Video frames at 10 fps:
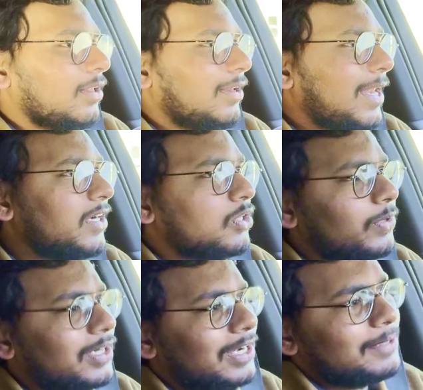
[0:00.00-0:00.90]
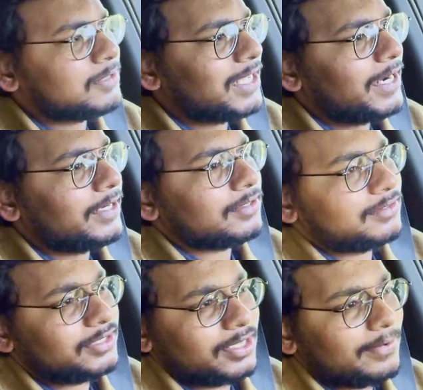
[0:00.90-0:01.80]
Land Rover claims that
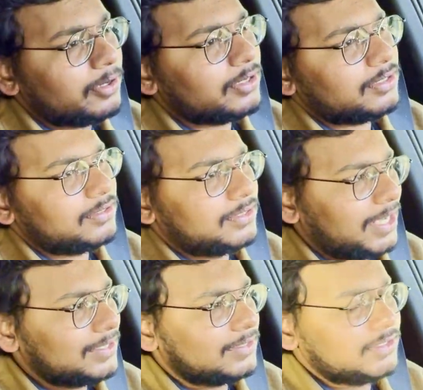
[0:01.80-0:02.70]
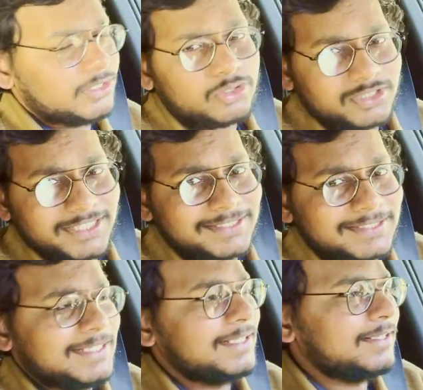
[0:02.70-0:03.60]
this Evoque does 0 to
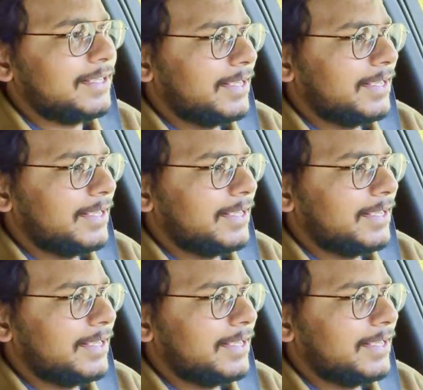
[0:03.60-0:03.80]
60